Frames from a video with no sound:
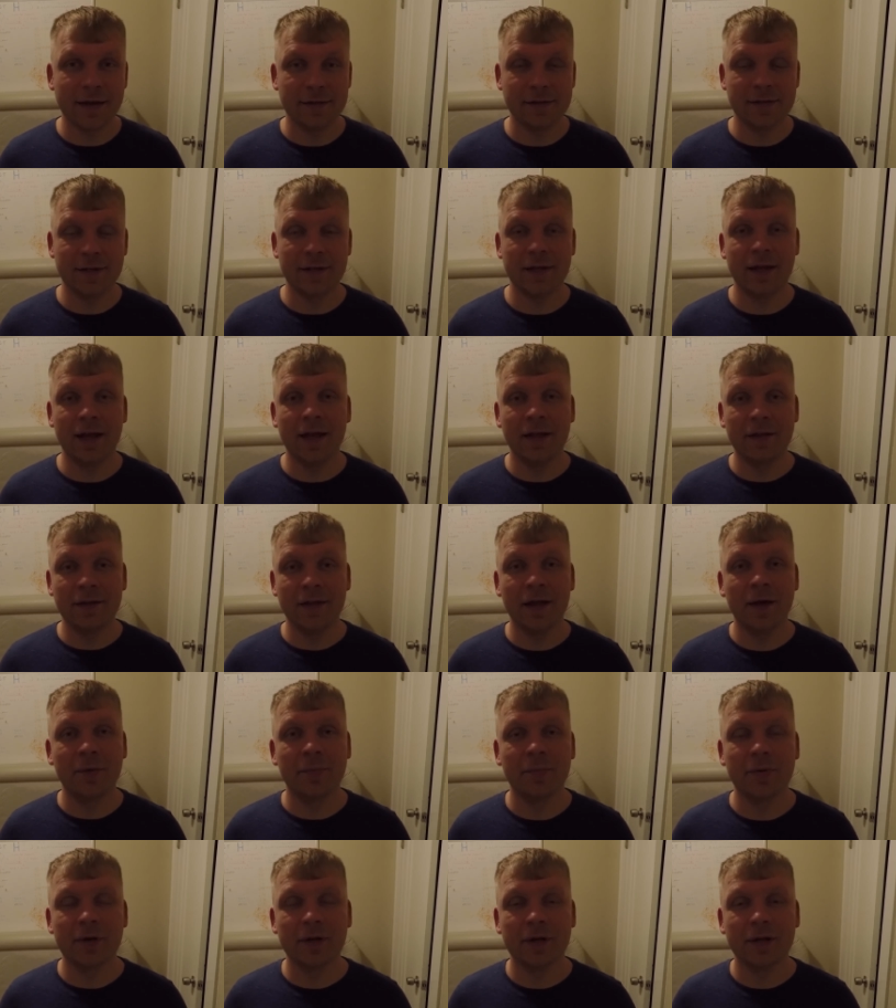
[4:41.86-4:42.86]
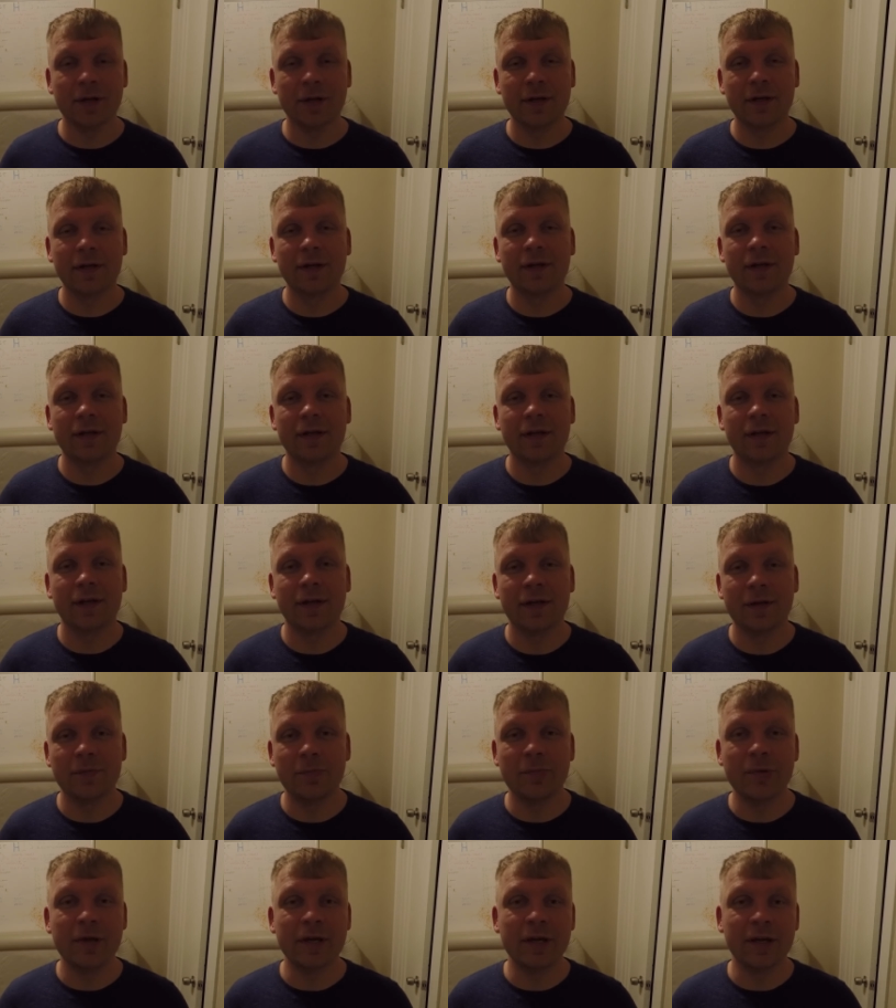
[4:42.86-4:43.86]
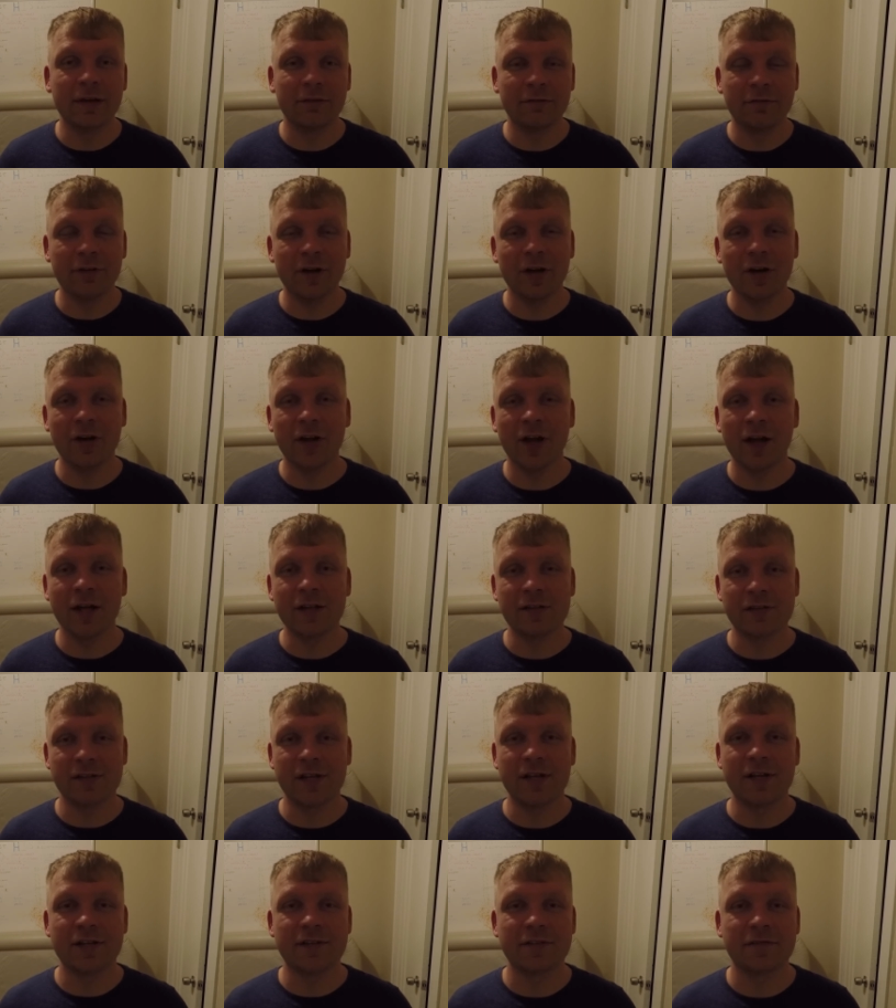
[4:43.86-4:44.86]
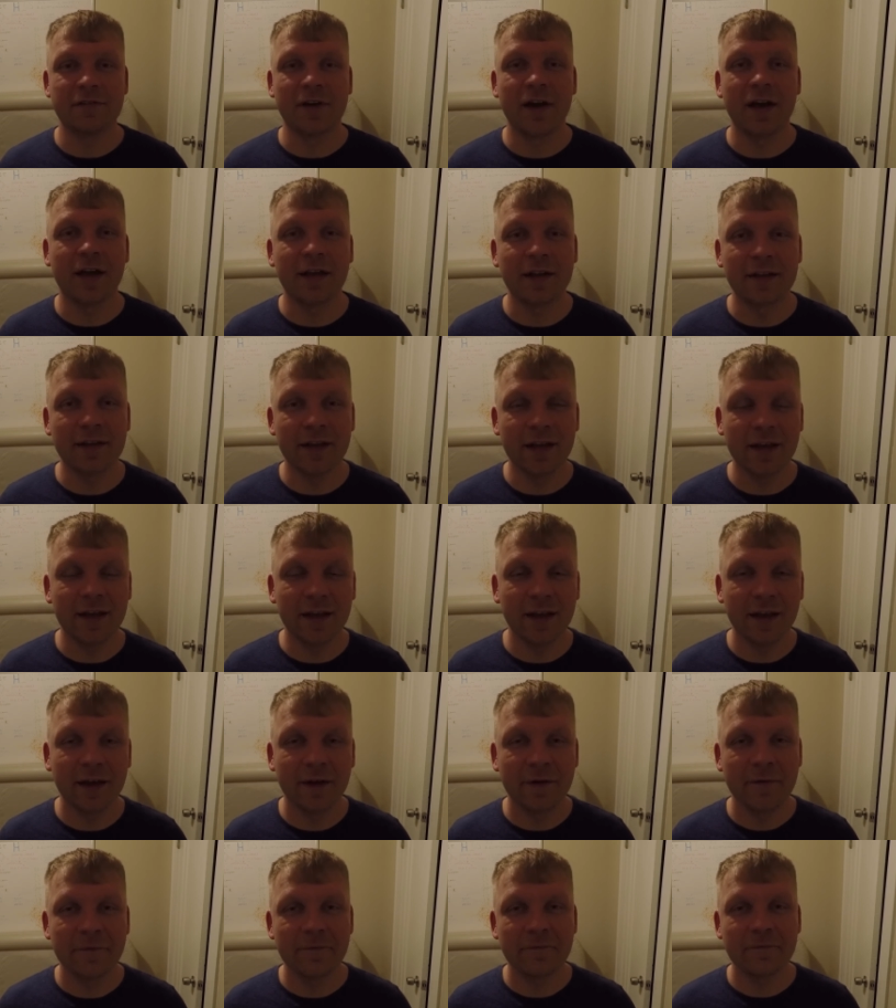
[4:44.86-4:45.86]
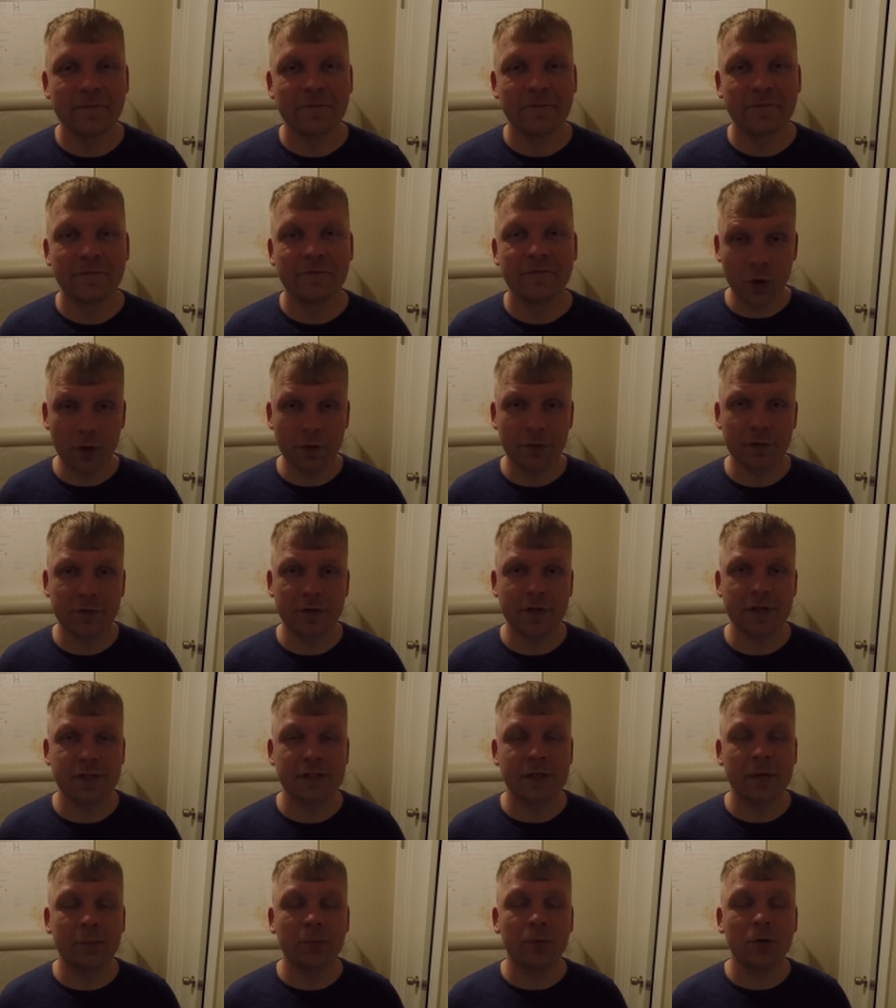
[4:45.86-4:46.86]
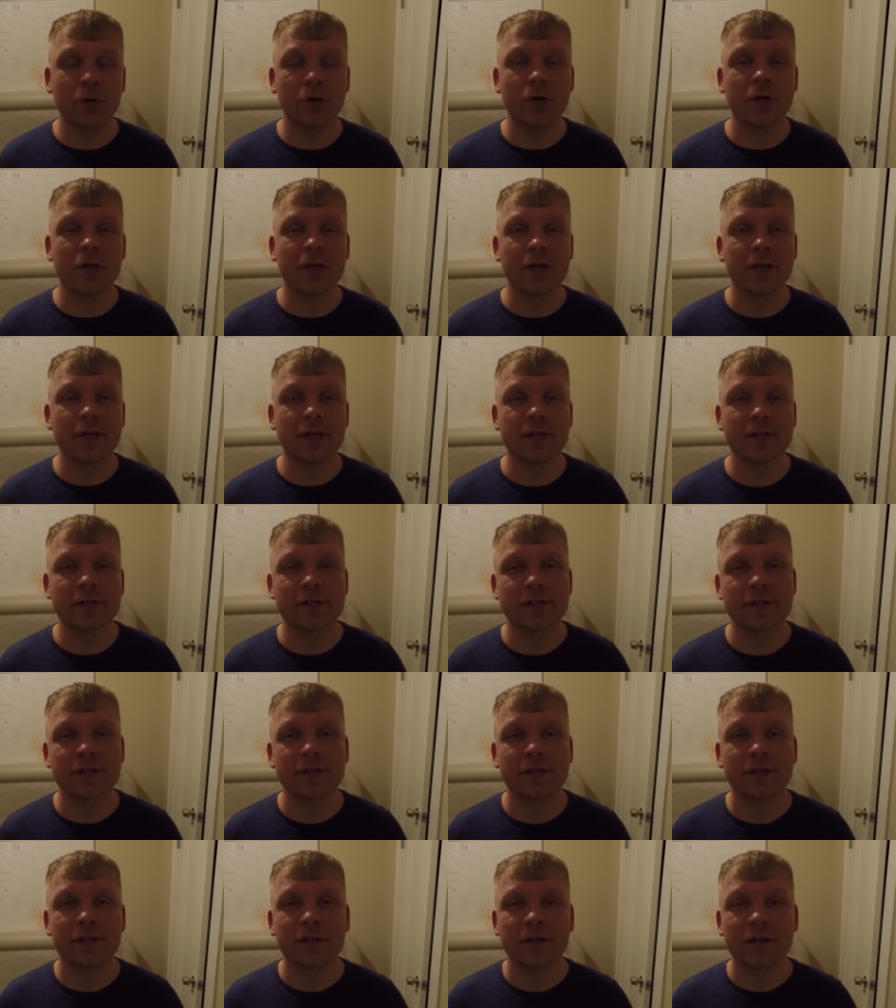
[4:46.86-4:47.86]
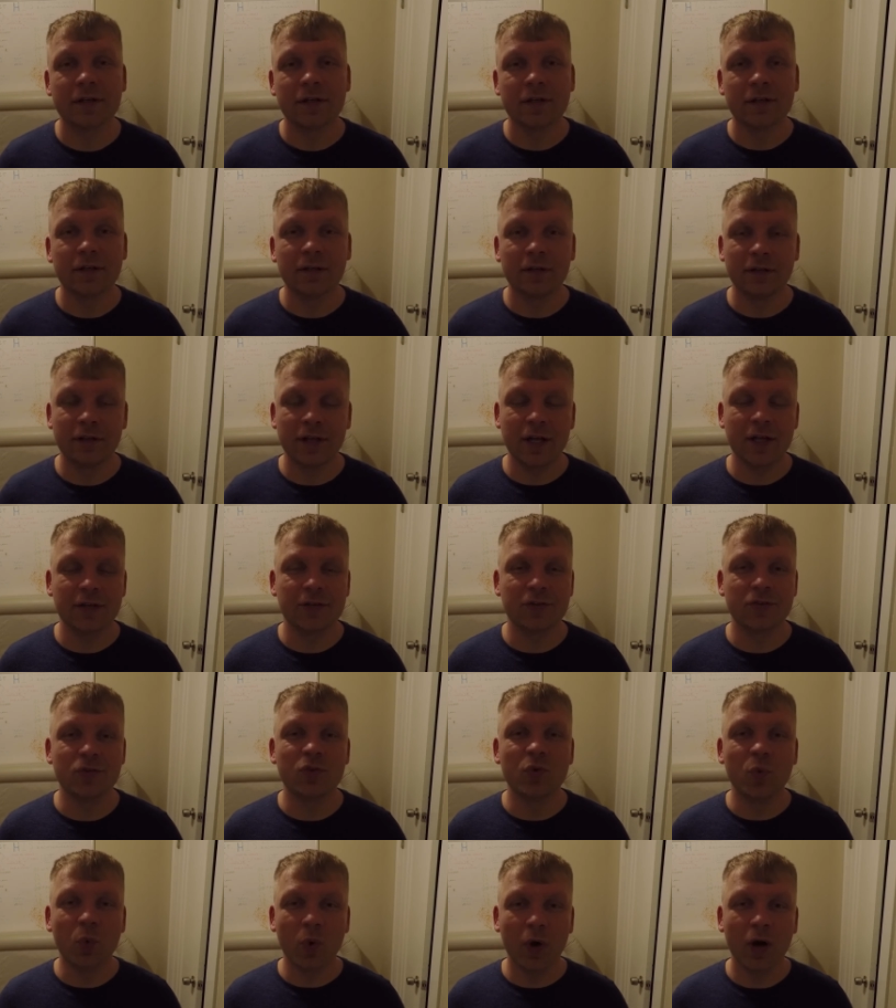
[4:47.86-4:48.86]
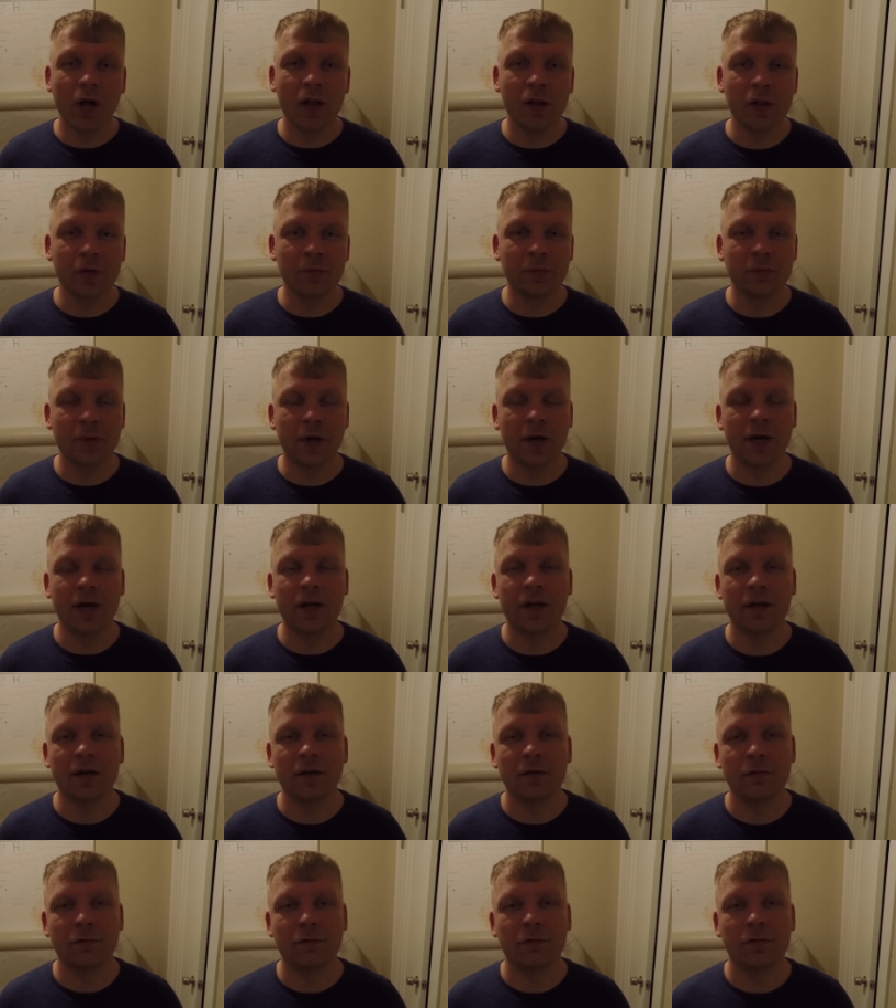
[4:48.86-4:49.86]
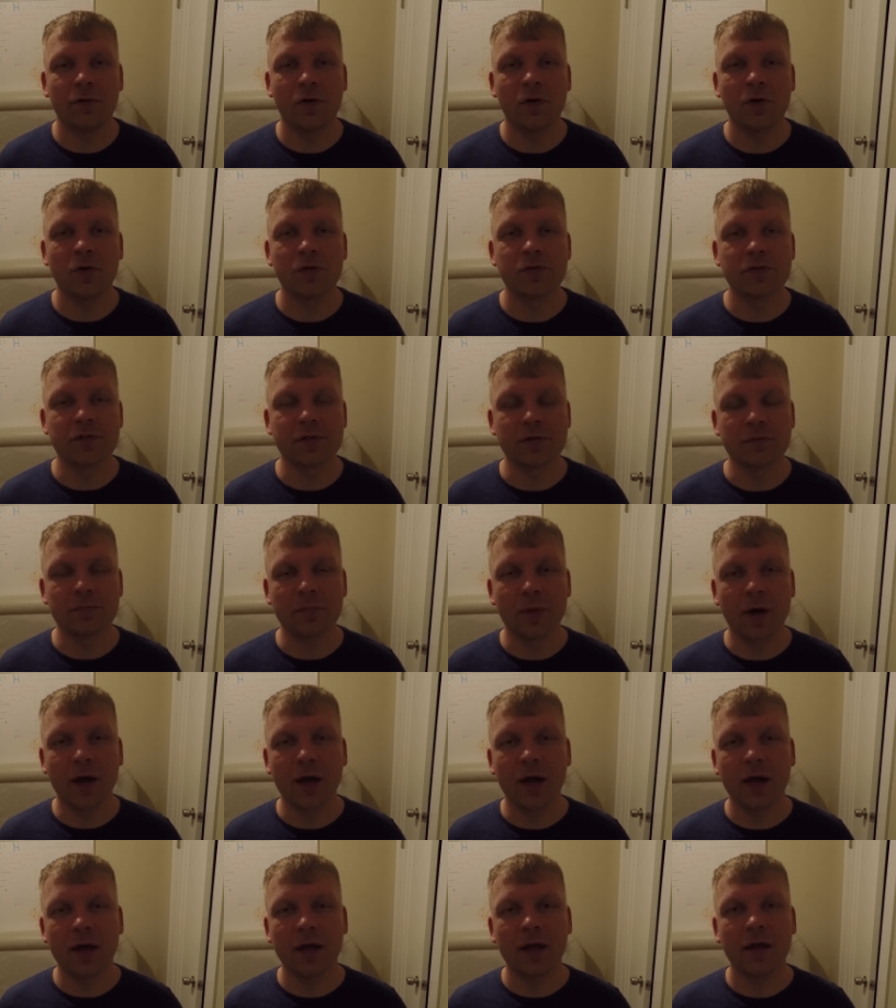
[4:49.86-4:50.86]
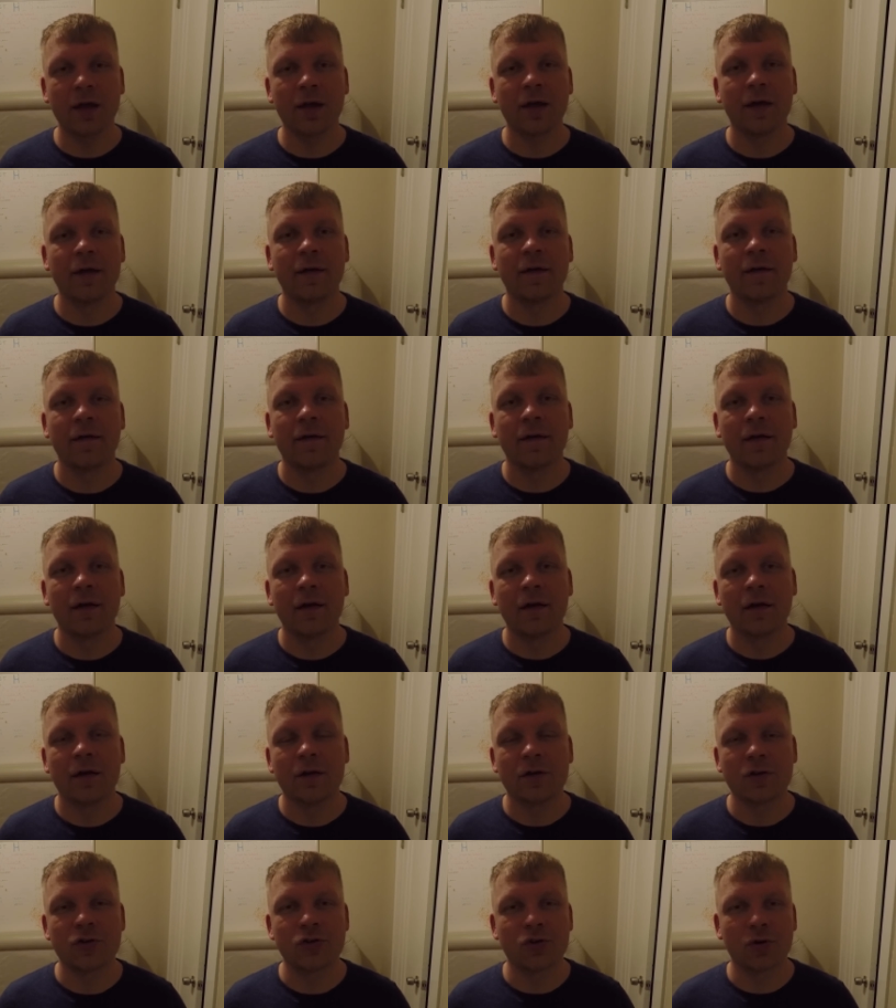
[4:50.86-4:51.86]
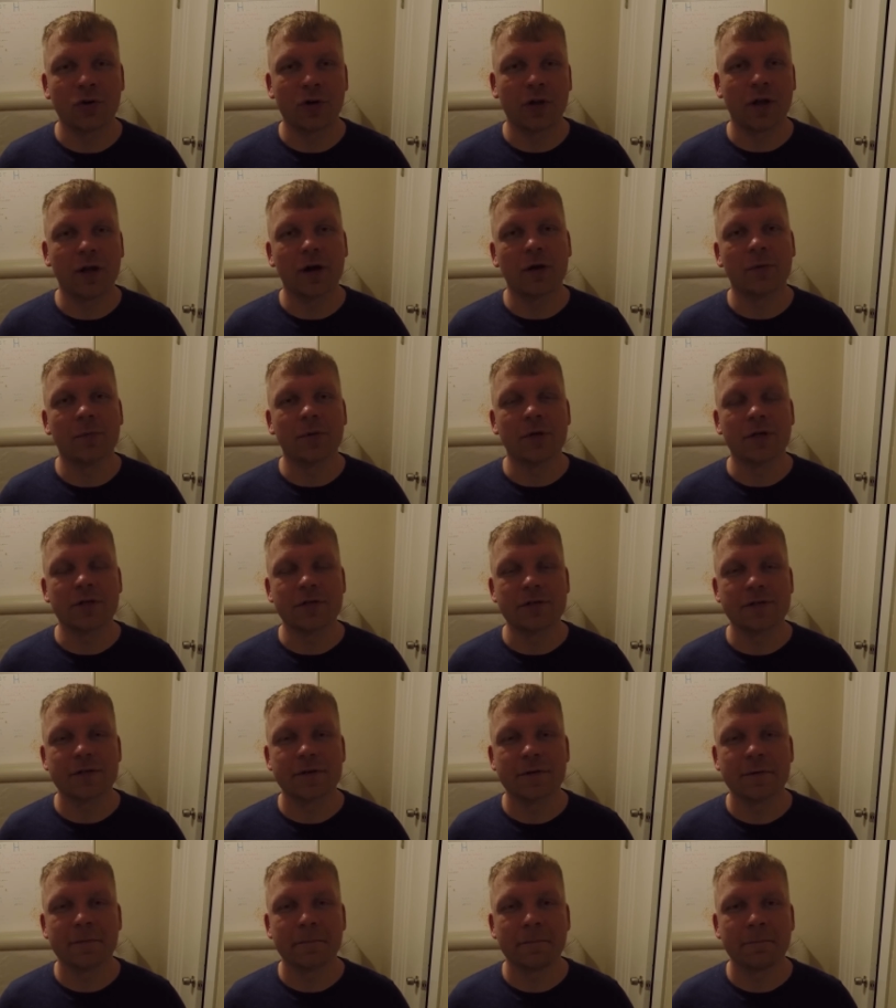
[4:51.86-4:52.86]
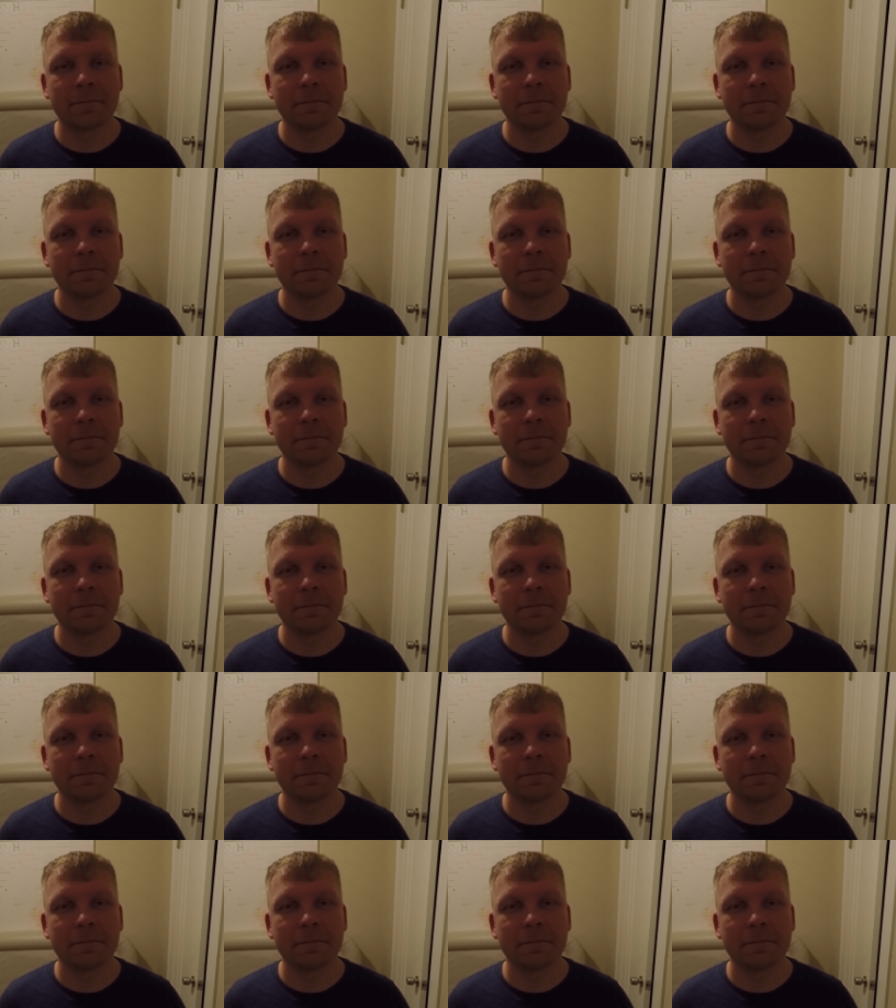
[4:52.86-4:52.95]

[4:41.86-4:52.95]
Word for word: it's going end up being very unsatisfying day one of the things I'm learning is not to dwell on my faults and my shortcomings